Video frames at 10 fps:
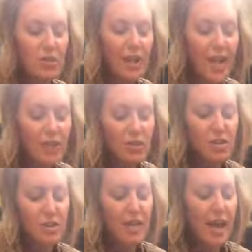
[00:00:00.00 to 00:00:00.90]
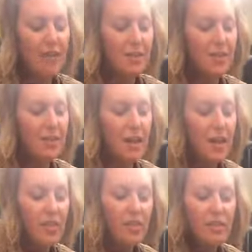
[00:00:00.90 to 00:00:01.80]
Asian salad,
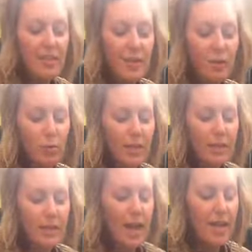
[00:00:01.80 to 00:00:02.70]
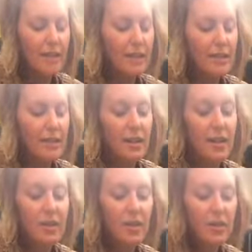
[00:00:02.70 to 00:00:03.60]
there's a Southwest salad,
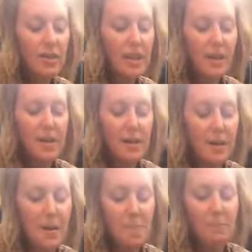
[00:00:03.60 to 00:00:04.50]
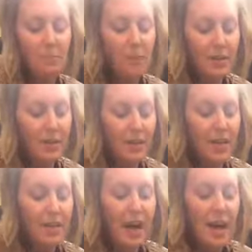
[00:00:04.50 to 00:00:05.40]
there's a
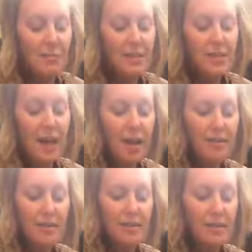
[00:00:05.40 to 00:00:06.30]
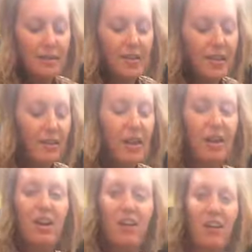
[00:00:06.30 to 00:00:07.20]
Cobb salad,
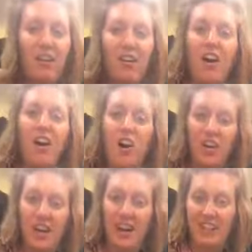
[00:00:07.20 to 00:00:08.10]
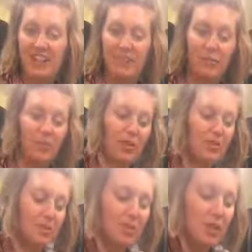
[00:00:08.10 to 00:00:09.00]
there are all kinds of different things.
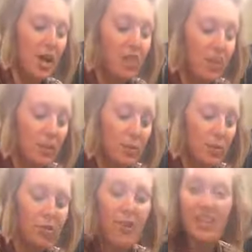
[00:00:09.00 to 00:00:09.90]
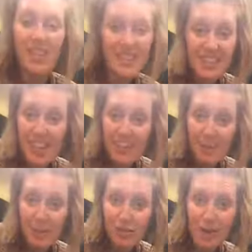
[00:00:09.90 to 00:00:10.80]
So you saw that I just went through that. That did not take
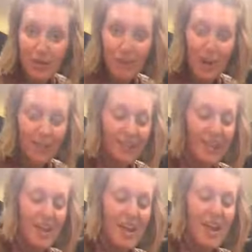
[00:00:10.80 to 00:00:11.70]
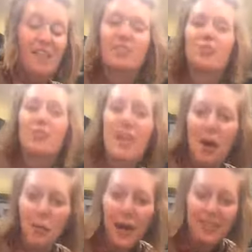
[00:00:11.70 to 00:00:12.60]
much time, right? So
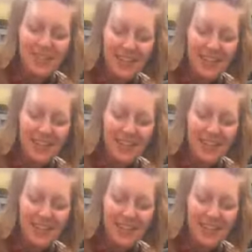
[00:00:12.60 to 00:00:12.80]
now what?